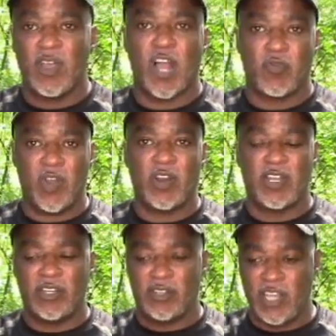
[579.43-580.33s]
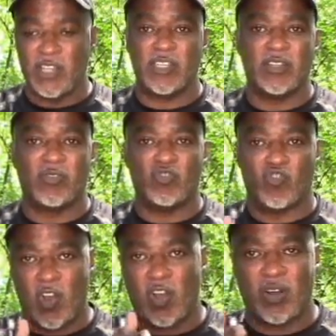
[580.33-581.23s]
a really decent
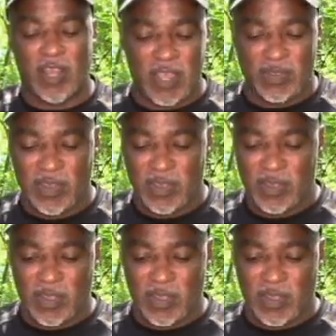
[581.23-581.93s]
draw length,